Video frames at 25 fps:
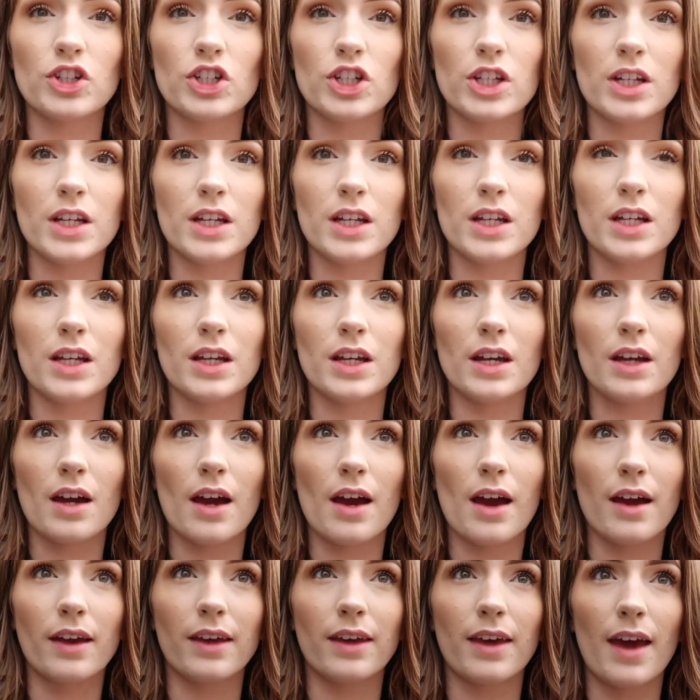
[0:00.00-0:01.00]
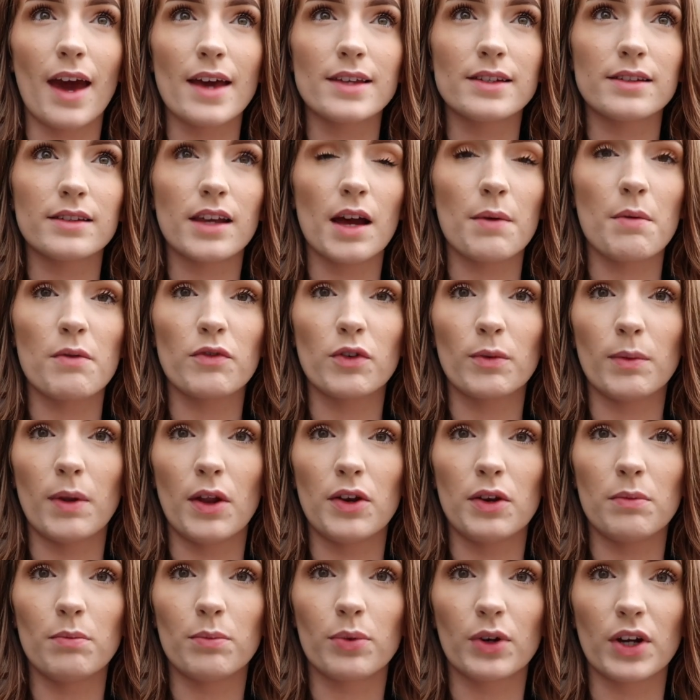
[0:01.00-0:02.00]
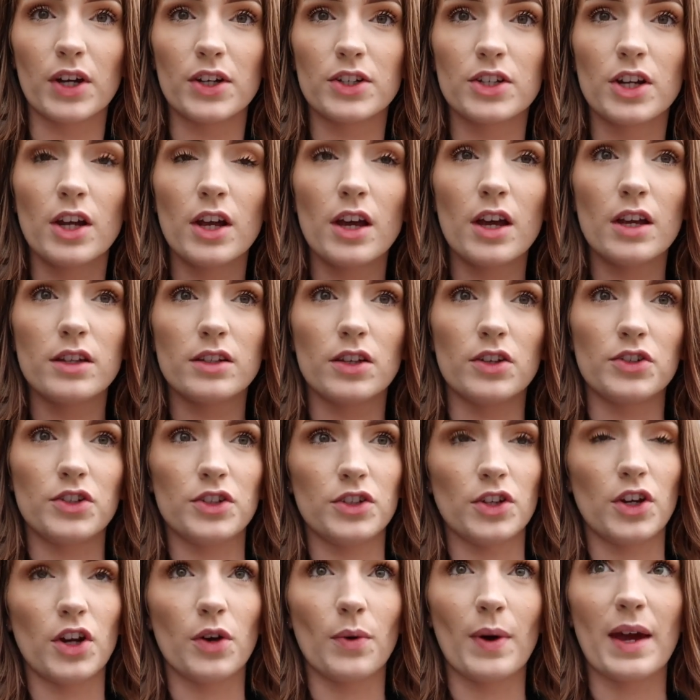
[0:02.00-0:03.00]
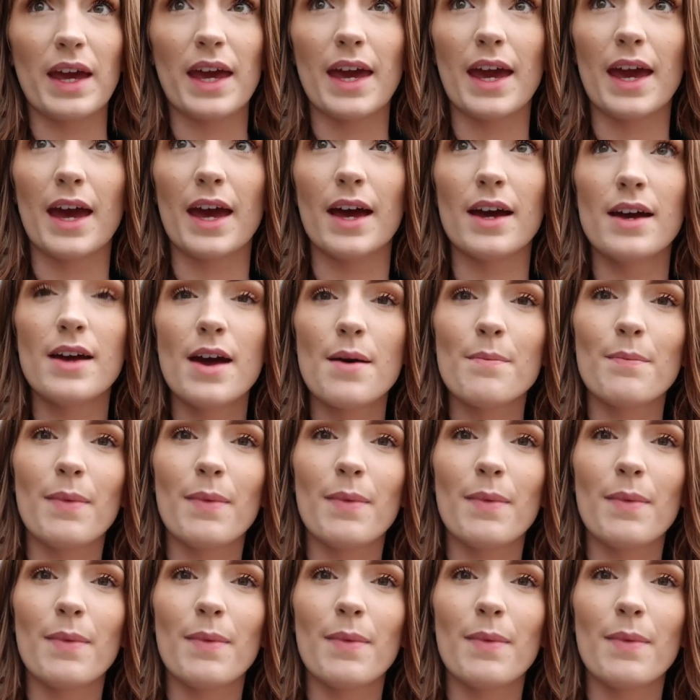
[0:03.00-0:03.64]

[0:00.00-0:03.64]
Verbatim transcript: She, I guess, over the London Bridge so she's on her way here.